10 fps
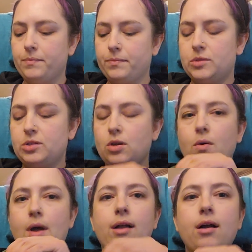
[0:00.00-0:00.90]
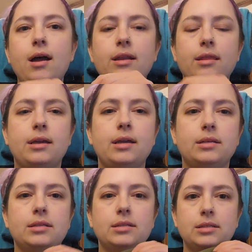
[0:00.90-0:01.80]
So I got
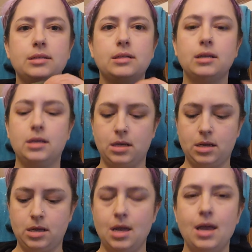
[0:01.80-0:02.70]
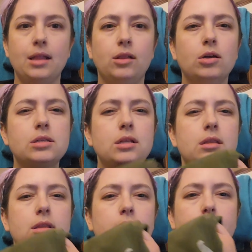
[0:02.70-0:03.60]
this, looks a
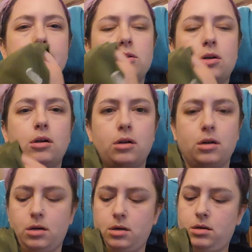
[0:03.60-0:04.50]
little bit darker